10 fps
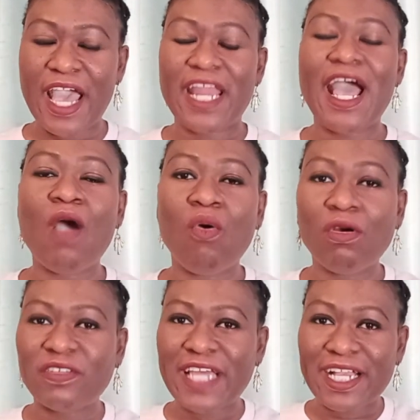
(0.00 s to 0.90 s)
and how
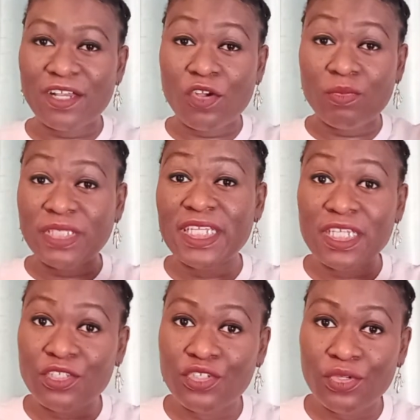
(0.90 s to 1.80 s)
all of that can
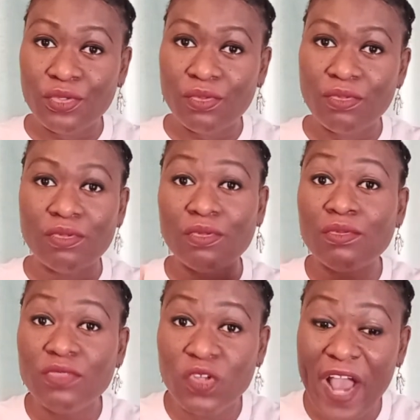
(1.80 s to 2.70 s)
culminate into
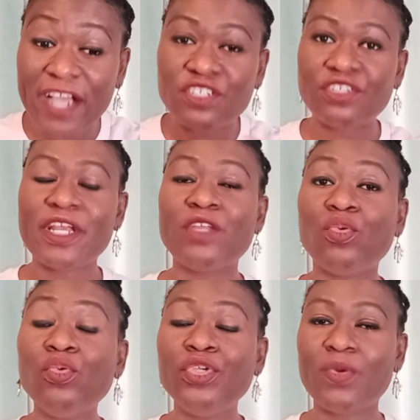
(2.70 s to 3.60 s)
your action
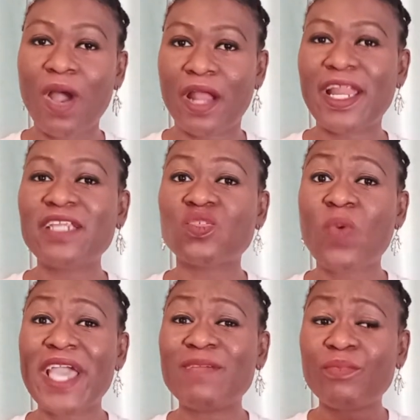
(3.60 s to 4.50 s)
and who you are. And that
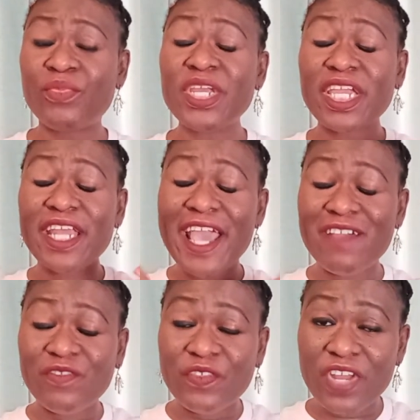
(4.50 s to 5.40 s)
is why bringing
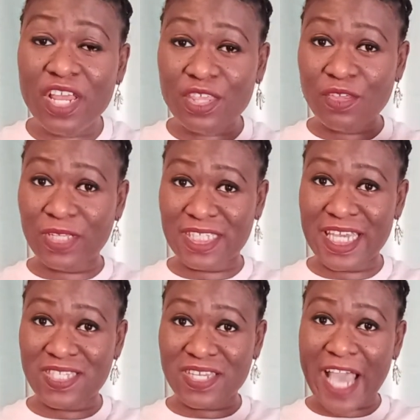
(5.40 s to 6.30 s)
every
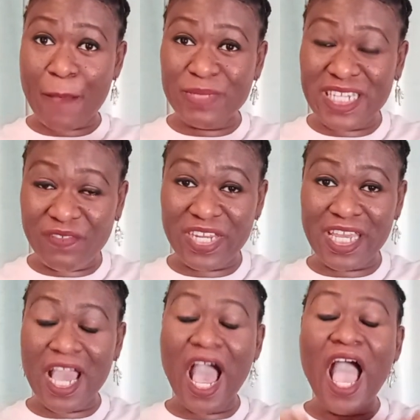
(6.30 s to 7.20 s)
thought into
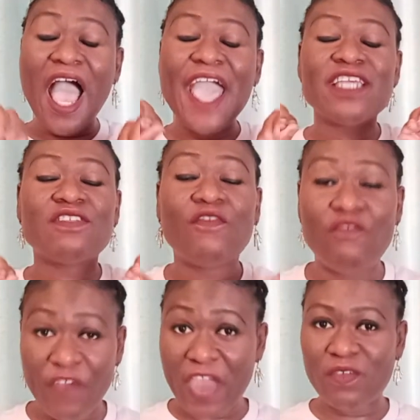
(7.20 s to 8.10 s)
captivity
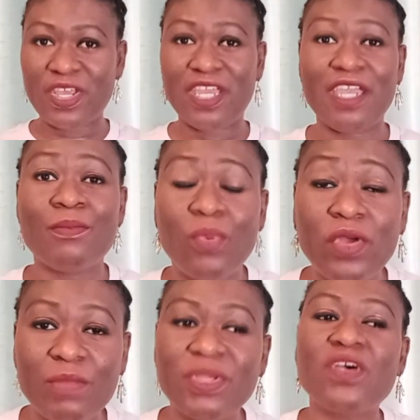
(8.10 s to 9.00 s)
is very
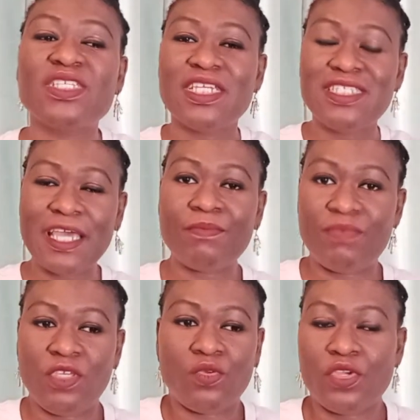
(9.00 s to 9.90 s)
important, because it
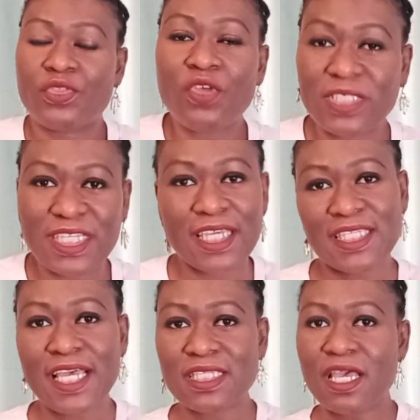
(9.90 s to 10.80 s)
then, you know, your thoughts, like it
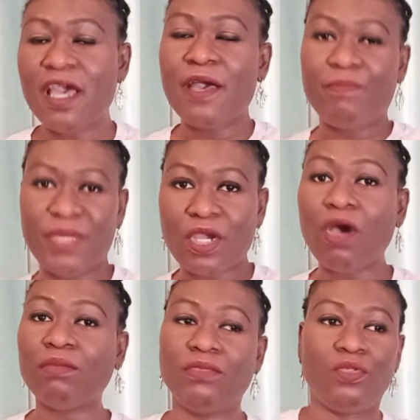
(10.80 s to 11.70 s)
says,
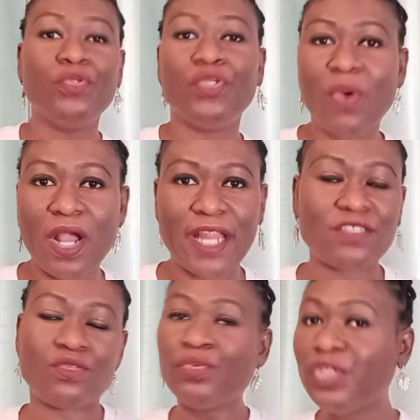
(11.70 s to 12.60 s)
become who you are.
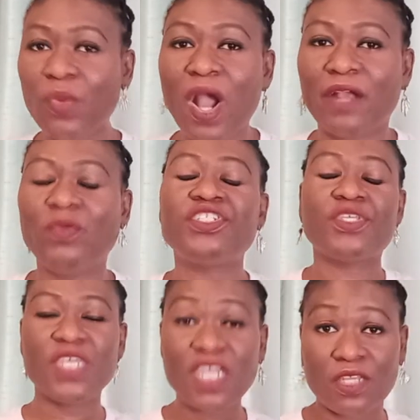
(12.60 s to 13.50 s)
That's who you are. What
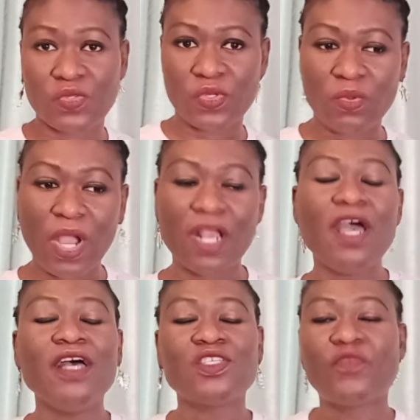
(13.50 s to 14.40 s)
you're thinking is who you are.
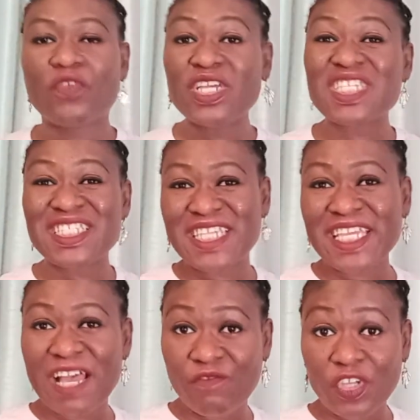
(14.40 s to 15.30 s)
So for us to
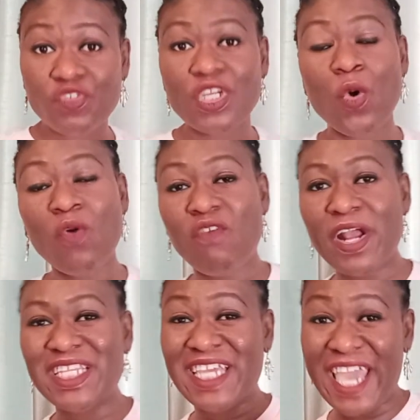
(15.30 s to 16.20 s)
take that victory
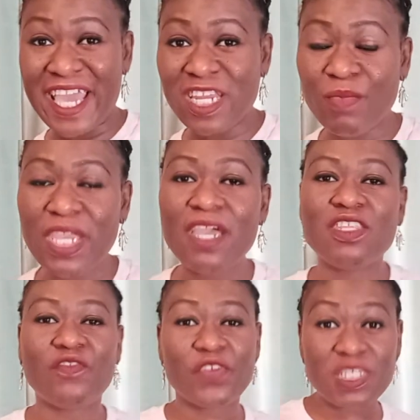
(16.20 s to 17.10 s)
over the
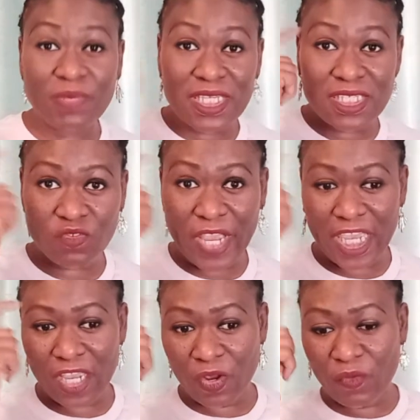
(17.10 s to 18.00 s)
enemy, the first is
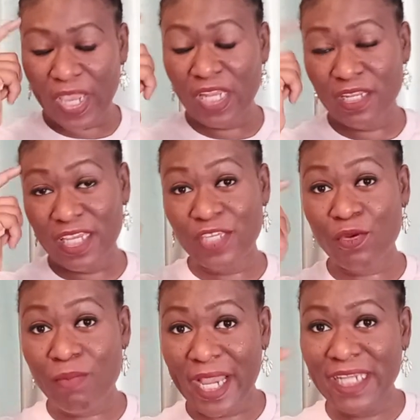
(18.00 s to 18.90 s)
right here, right? In
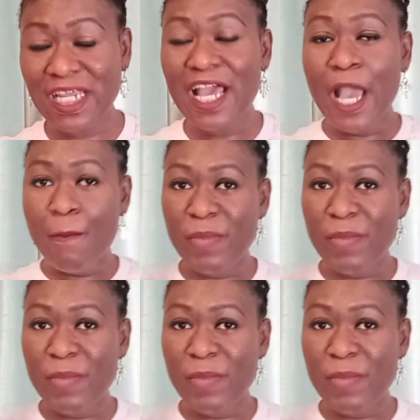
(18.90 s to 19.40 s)
your mind.